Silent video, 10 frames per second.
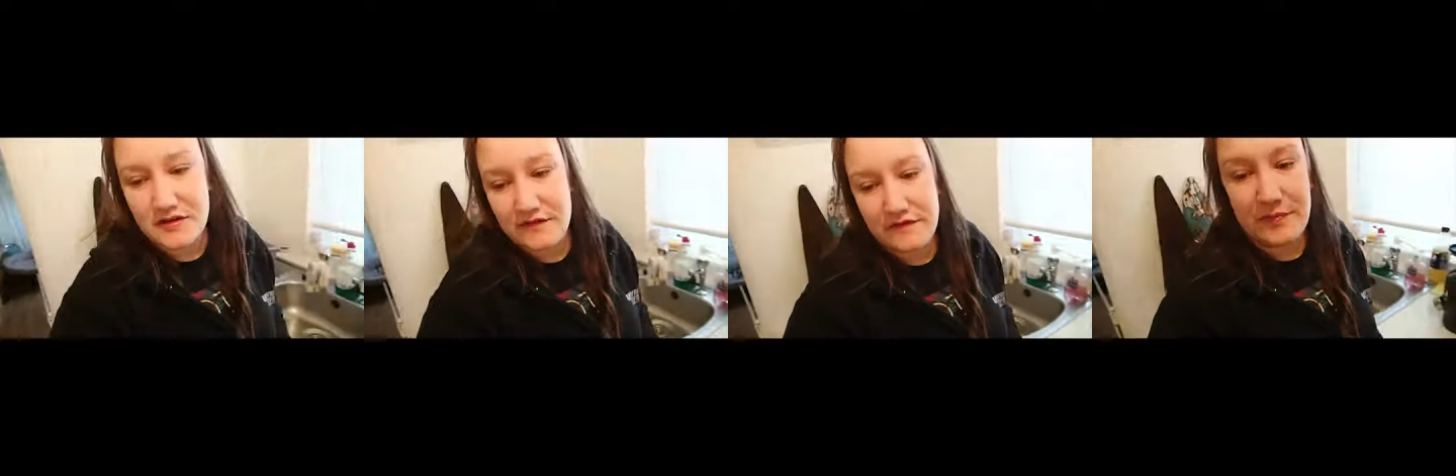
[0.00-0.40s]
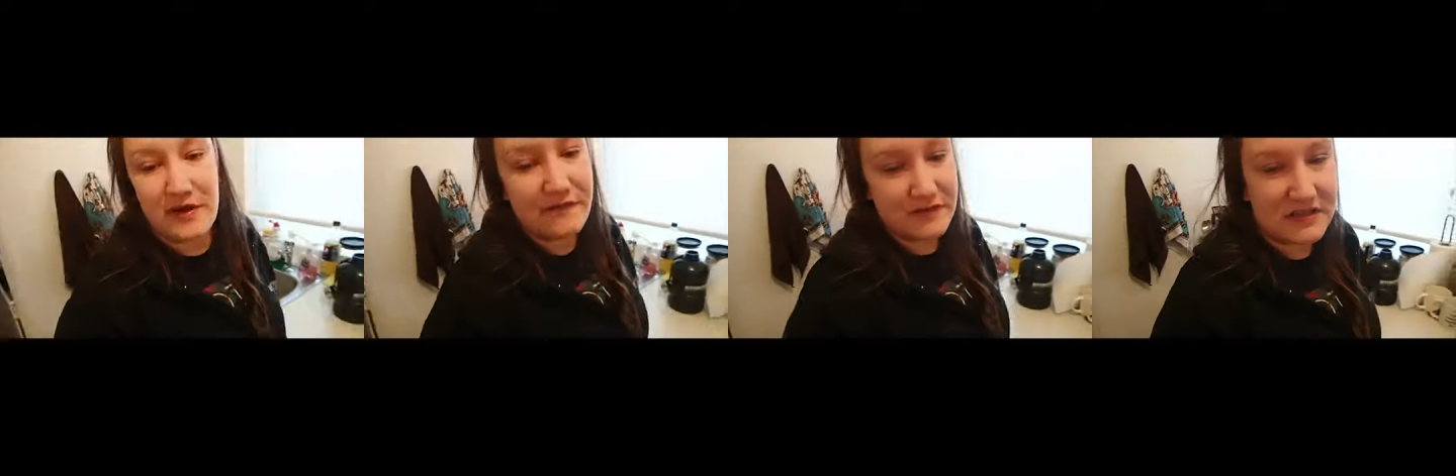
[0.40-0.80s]
So for
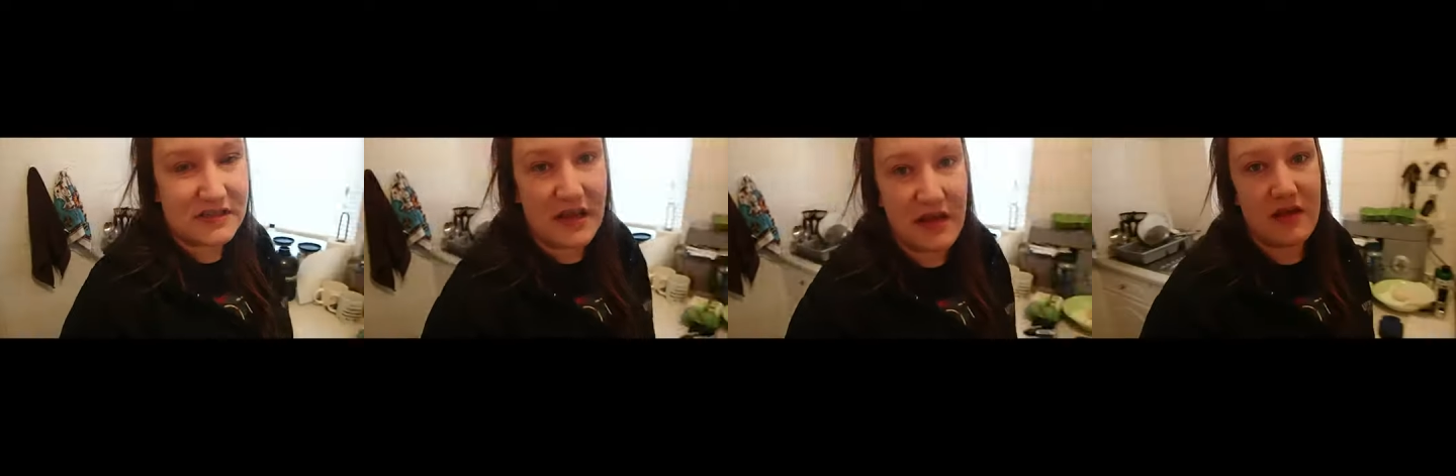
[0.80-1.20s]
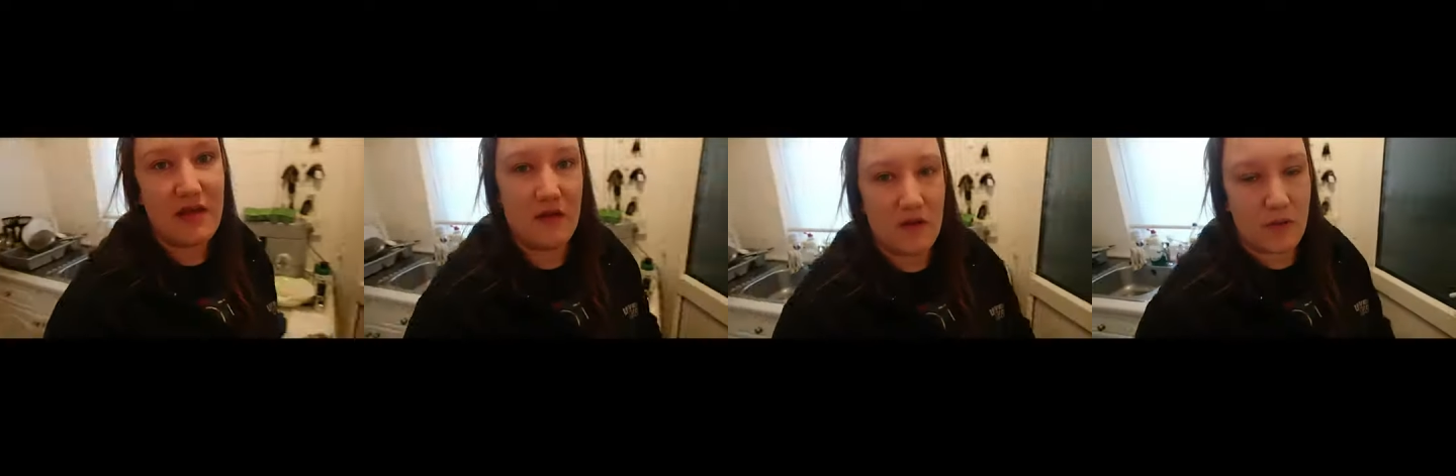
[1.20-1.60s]
breakfast today
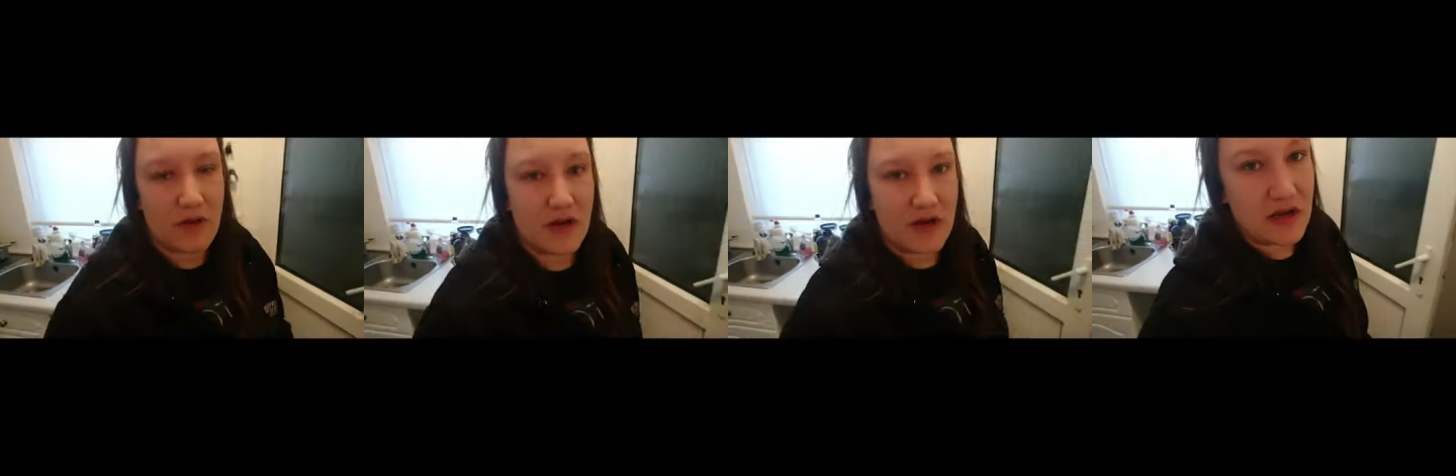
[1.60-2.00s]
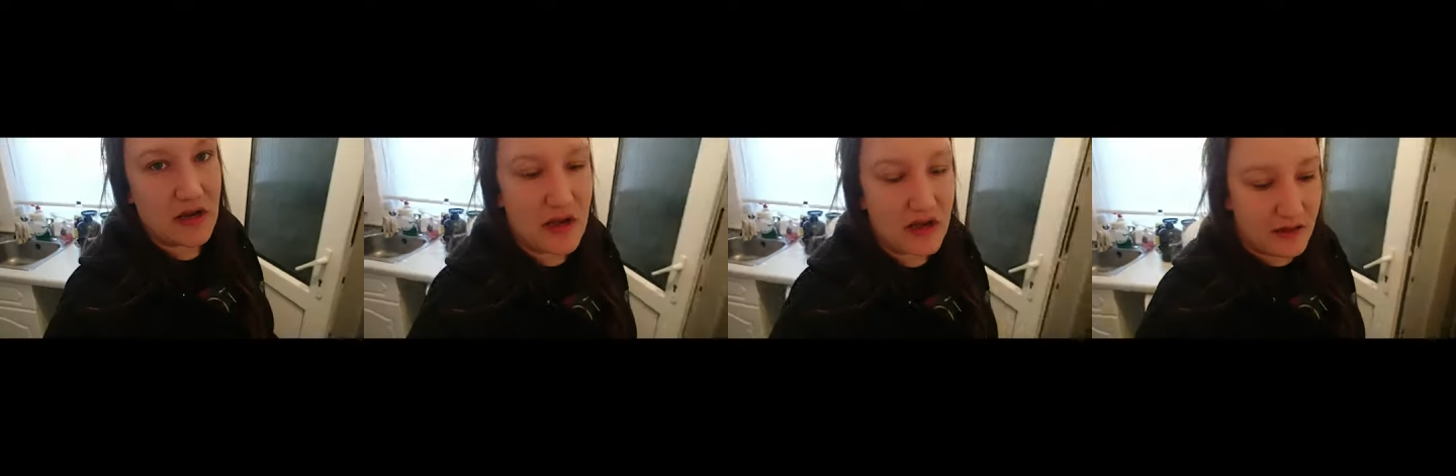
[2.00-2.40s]
we are going to
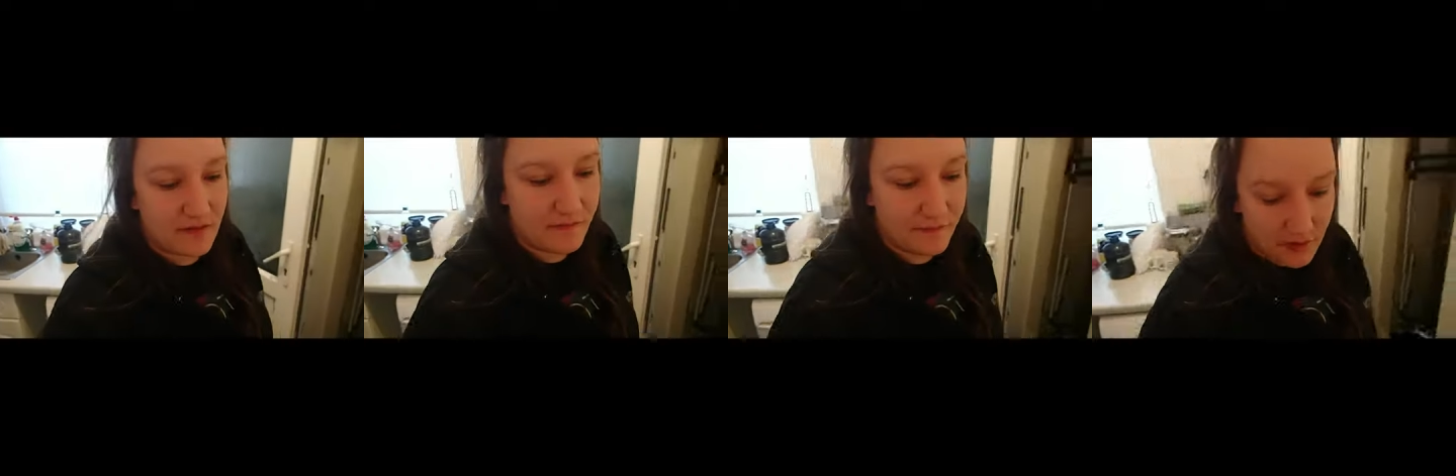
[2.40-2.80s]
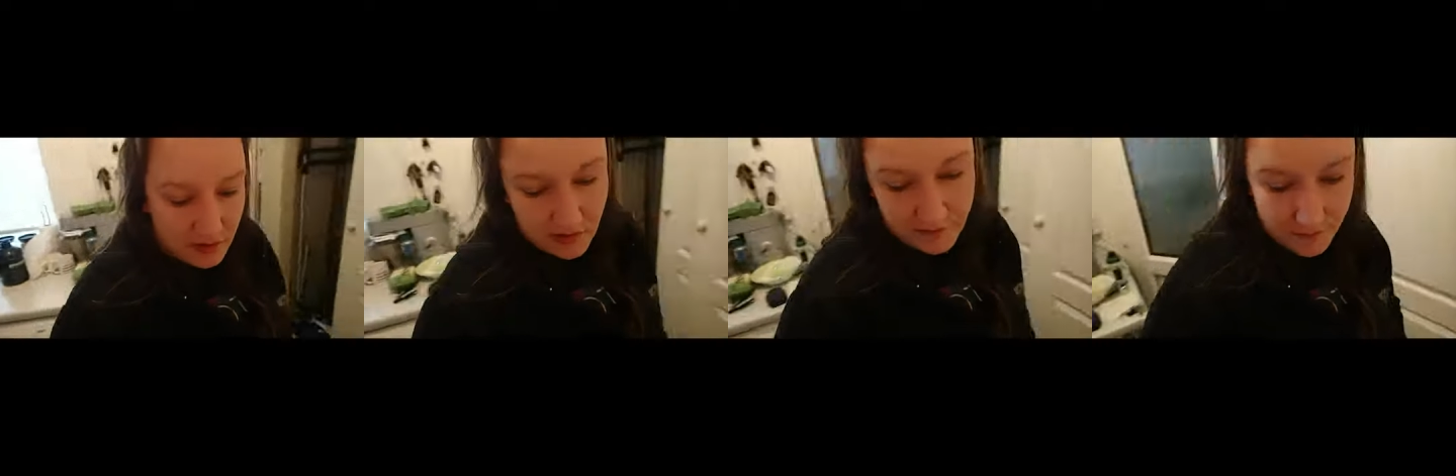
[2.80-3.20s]
have
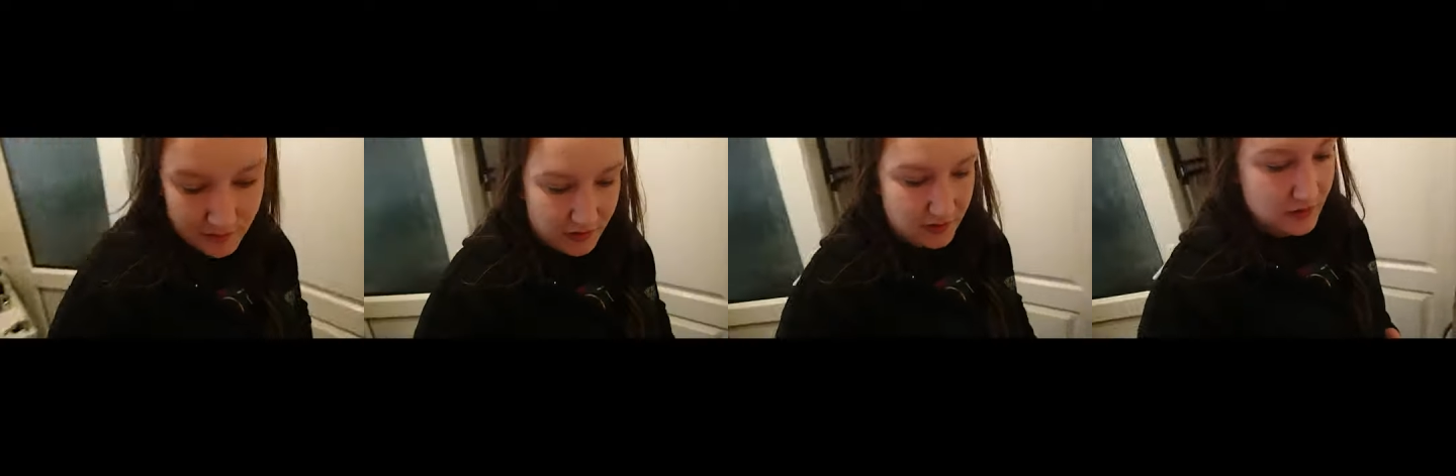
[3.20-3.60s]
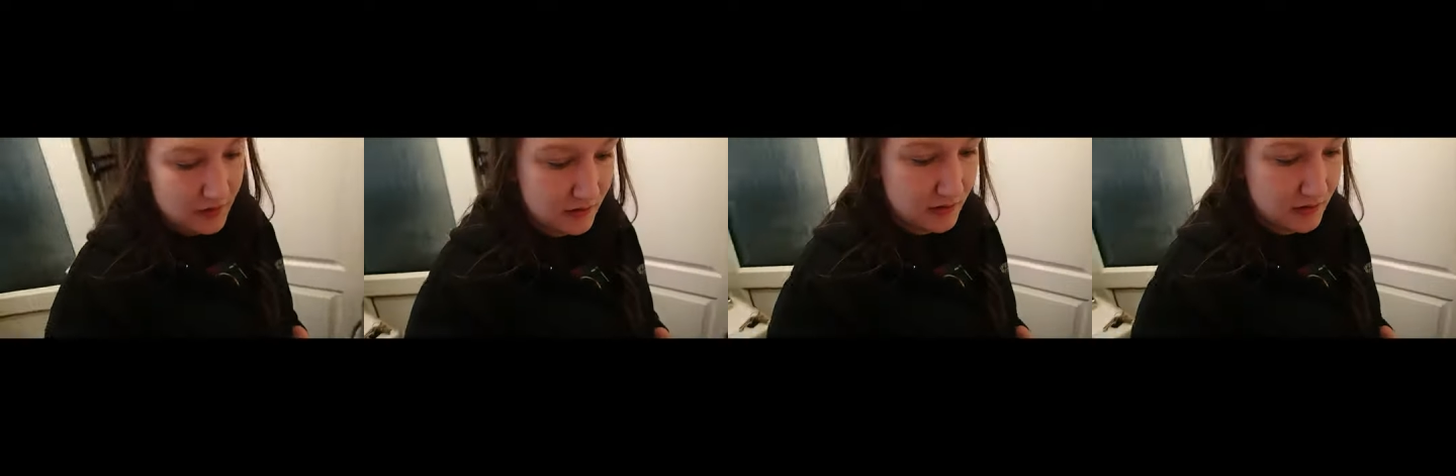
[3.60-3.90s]
half a banana,